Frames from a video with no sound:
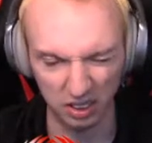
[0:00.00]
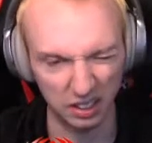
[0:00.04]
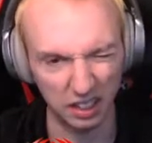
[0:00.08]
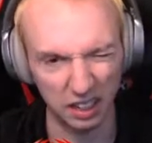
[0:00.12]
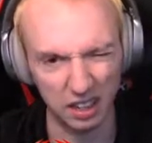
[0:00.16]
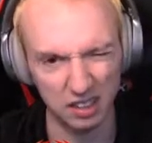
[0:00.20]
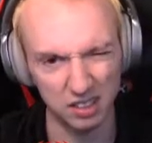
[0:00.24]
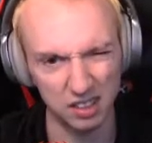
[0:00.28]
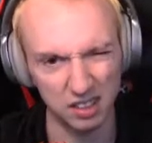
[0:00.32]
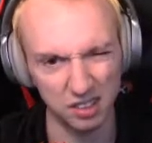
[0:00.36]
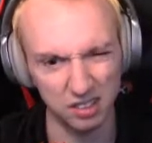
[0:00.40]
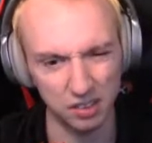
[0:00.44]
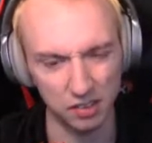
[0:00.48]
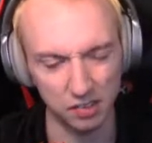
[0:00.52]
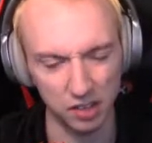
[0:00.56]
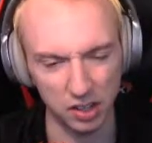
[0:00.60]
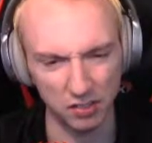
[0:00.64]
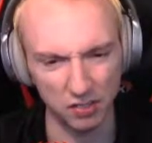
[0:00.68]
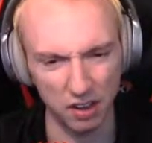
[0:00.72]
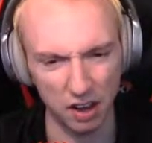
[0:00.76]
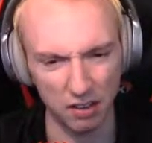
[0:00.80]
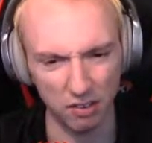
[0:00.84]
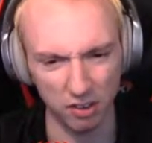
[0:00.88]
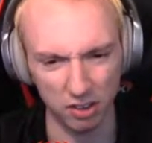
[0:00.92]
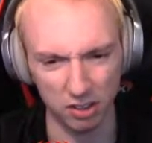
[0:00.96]
Did I say
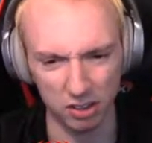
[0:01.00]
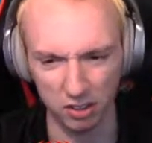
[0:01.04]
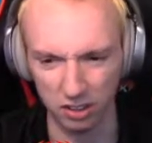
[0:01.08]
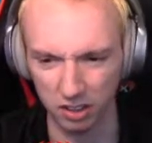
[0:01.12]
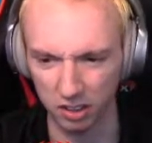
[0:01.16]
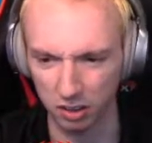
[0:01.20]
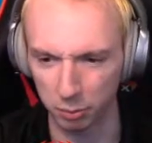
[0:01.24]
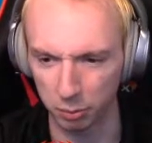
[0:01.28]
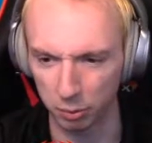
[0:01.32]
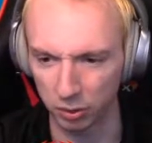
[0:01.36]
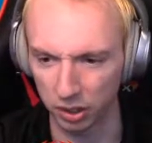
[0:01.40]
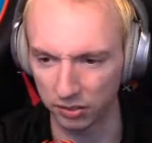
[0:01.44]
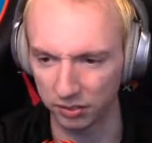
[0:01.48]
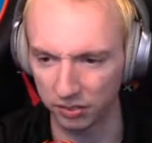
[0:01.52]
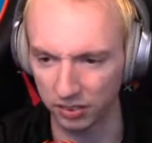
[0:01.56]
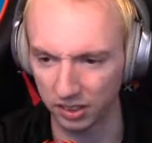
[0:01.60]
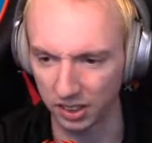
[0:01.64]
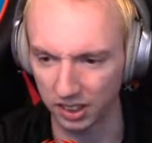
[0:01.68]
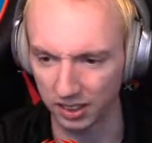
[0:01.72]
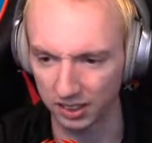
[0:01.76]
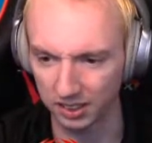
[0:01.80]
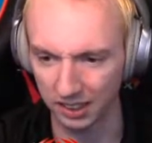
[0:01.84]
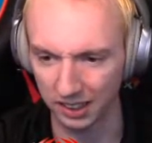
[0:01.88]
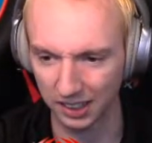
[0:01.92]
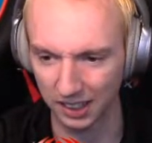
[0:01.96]
7,500 in the briefing?
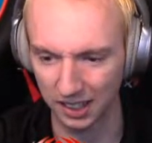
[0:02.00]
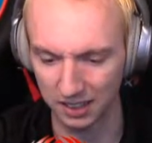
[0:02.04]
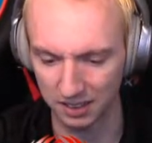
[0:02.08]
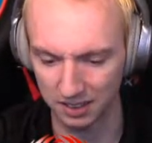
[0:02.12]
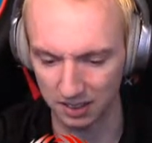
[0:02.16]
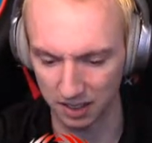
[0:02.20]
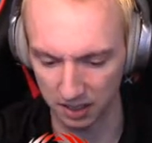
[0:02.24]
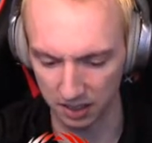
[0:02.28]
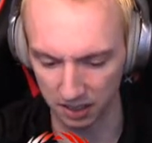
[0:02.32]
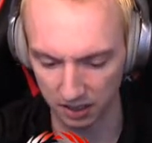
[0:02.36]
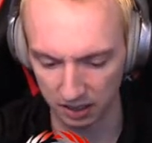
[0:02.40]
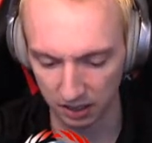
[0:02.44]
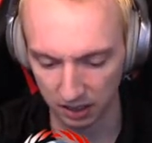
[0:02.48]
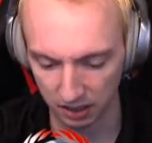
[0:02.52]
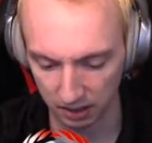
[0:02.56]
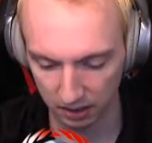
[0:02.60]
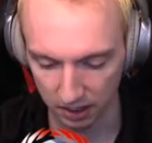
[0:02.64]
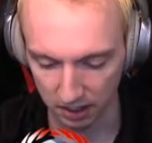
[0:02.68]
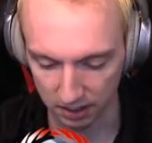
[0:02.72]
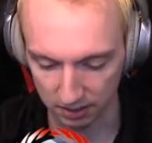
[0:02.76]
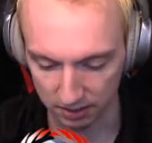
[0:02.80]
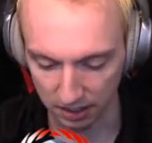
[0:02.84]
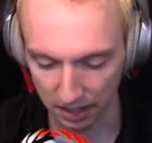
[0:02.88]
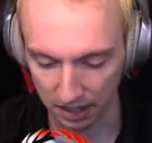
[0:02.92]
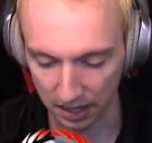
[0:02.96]
I think I did.
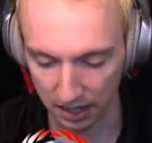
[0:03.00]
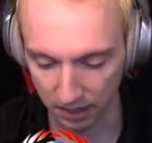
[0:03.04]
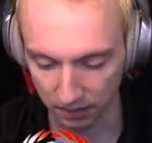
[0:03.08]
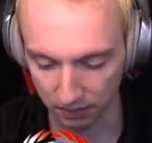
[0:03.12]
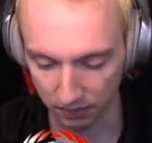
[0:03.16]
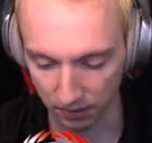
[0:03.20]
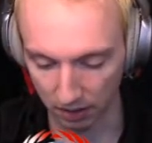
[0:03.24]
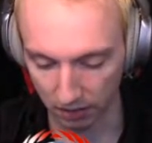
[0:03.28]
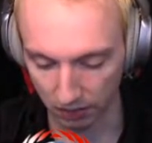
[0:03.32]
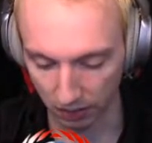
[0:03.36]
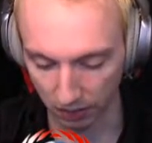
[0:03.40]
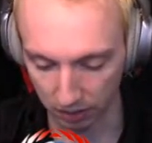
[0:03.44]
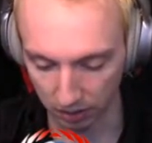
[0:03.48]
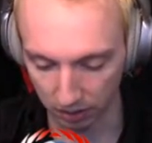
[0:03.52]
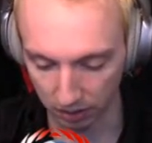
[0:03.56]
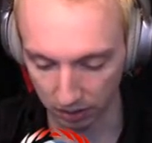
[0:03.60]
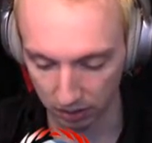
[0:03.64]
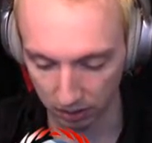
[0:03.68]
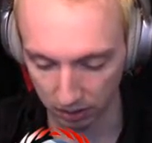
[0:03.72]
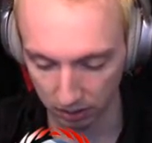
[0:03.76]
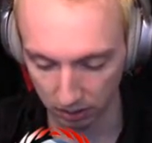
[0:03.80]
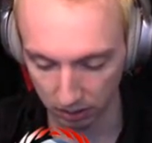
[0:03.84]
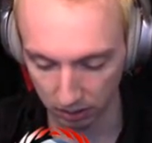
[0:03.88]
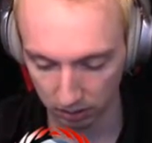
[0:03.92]
It's 8,500.